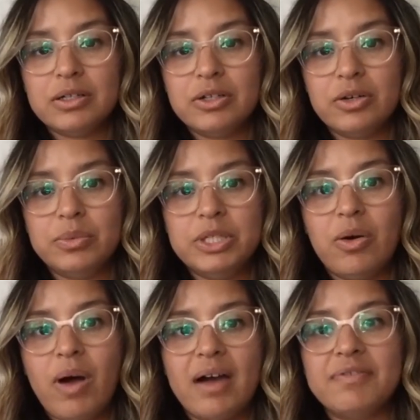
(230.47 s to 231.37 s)
You know, we
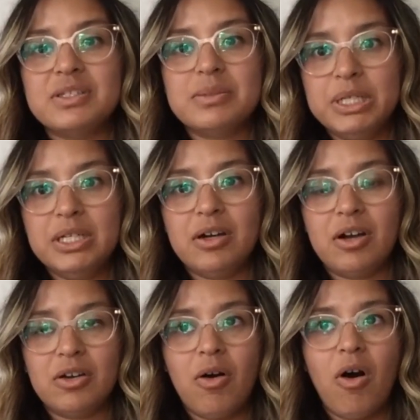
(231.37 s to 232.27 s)
don't have to be
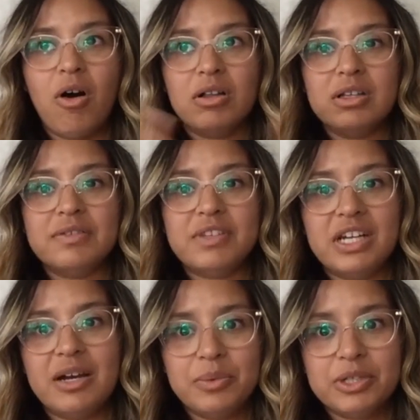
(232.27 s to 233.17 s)
on all of the
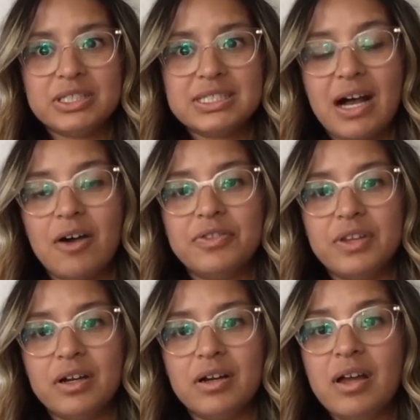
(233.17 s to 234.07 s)
networks out
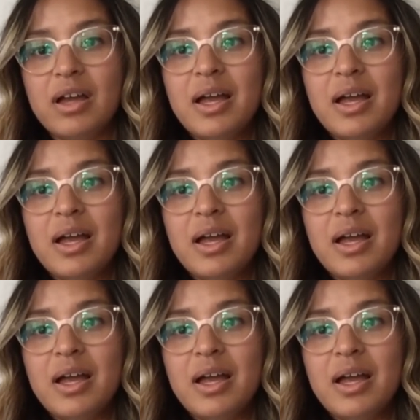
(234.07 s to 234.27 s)
there,